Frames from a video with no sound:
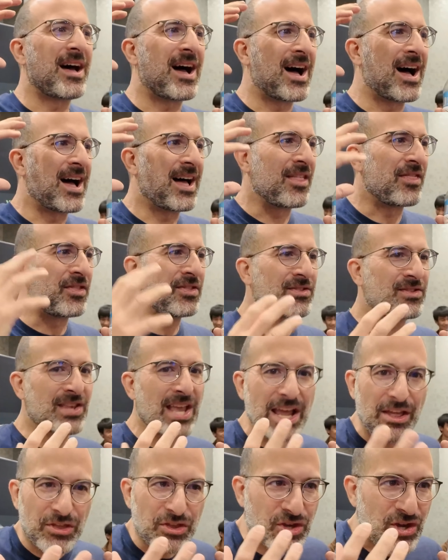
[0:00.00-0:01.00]
Uh,
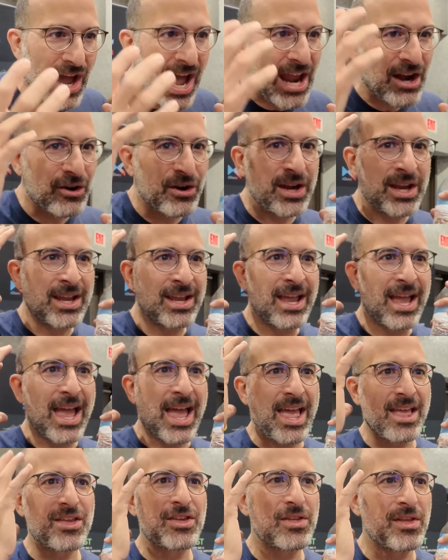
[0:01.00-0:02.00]
teeth chattering,
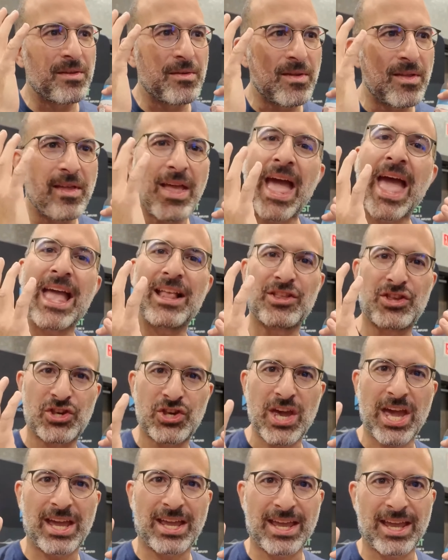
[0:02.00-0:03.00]
head
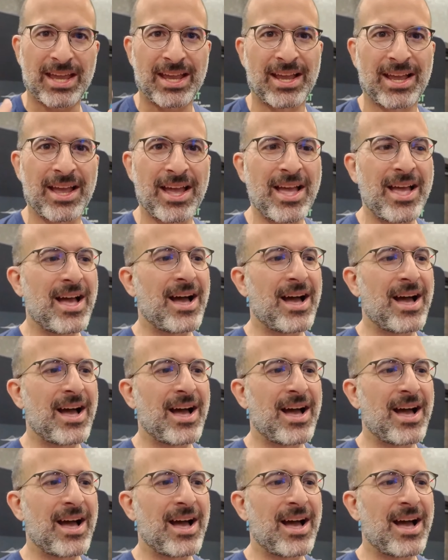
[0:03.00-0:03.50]
shaking,